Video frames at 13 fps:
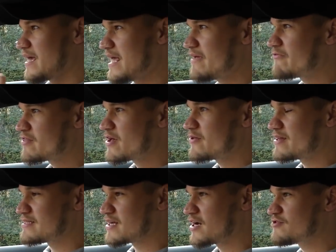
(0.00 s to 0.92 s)
even though
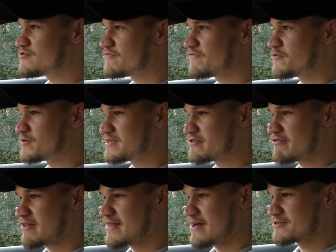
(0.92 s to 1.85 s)
it's
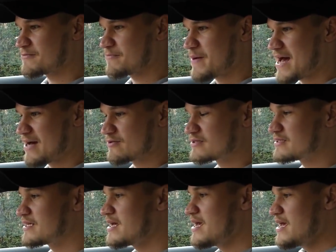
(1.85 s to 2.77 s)

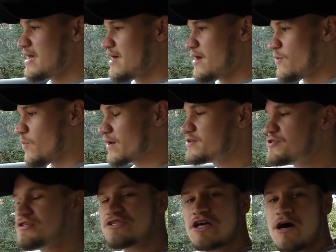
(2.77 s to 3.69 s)
£143,000,
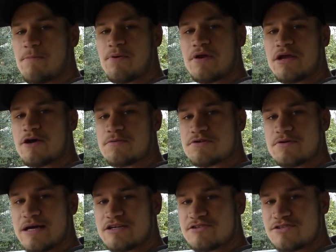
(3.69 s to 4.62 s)
once you start putting
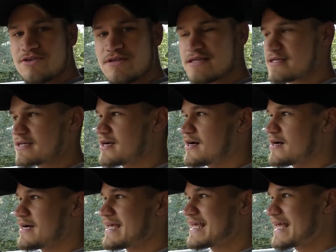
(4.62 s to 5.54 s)
optional extras on this
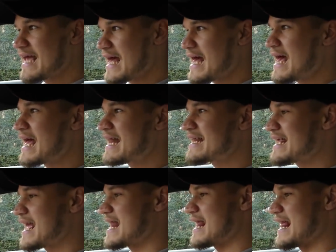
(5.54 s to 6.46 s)
car, it can
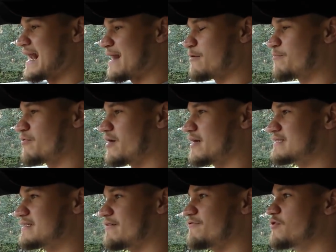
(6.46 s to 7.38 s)
get a little
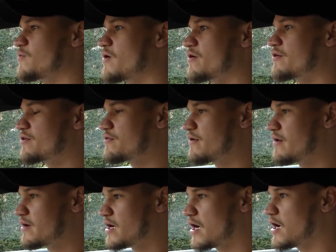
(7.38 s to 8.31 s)
pricey. If you want
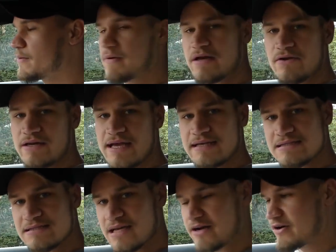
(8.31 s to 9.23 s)
carbon on the
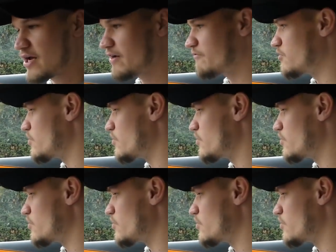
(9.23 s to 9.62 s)
exterior, if